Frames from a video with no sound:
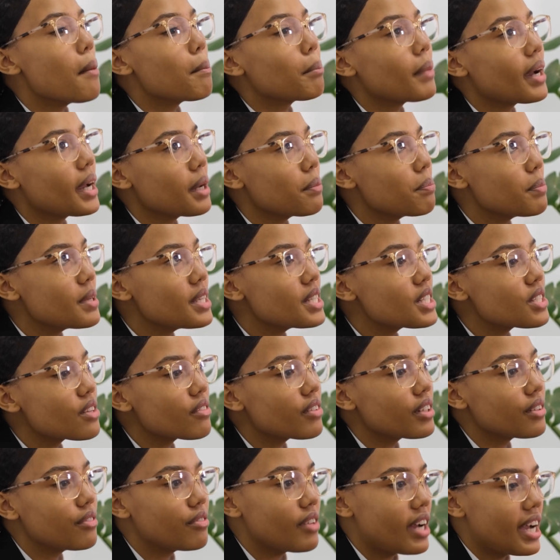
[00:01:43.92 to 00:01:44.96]
My piece
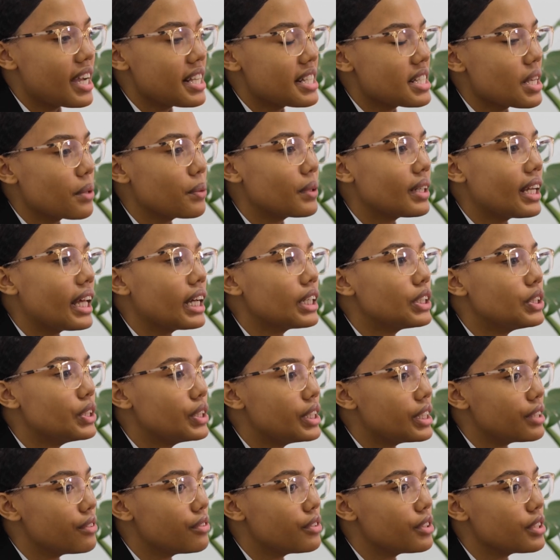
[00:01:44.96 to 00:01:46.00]
of advice I would like
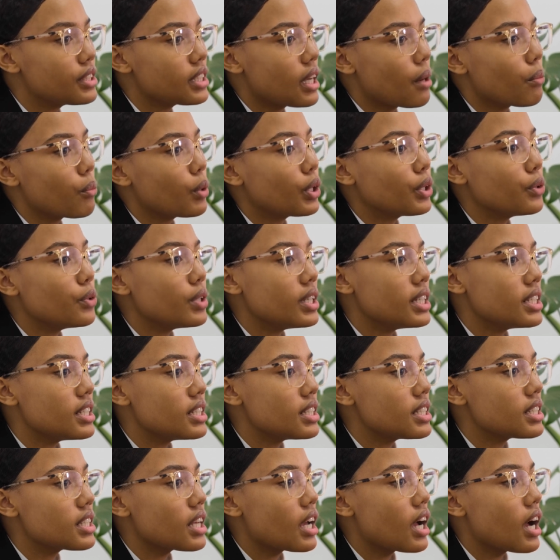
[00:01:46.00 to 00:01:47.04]
to give to someone
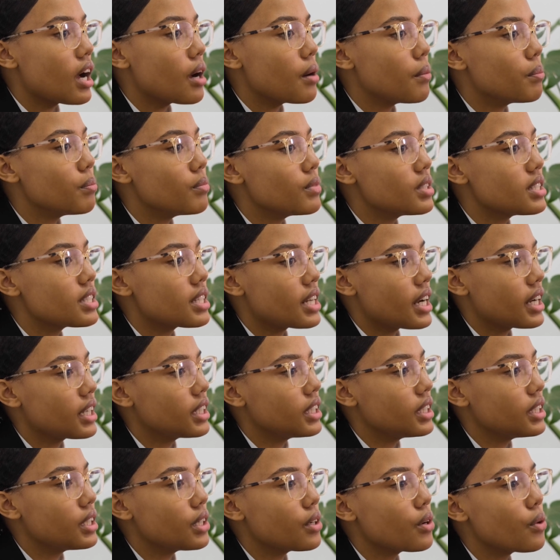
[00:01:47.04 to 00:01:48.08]
who is
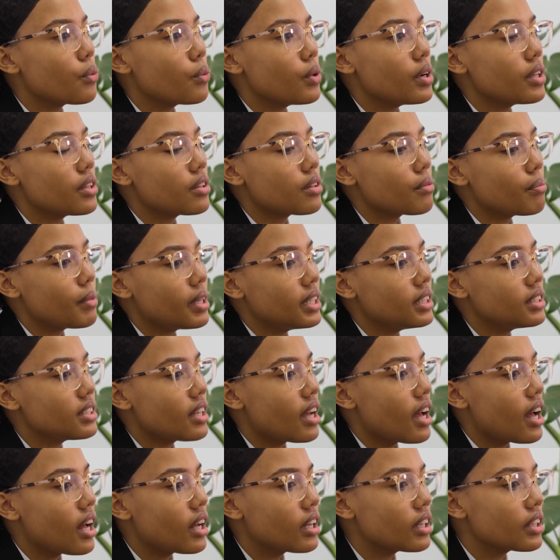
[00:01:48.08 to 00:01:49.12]
struggling with
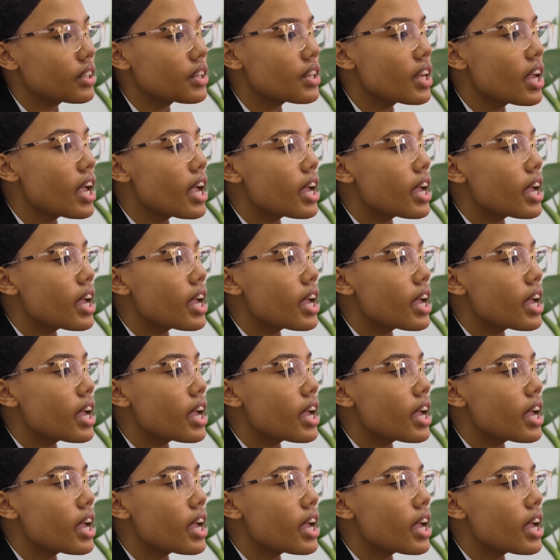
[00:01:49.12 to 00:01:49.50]
mental health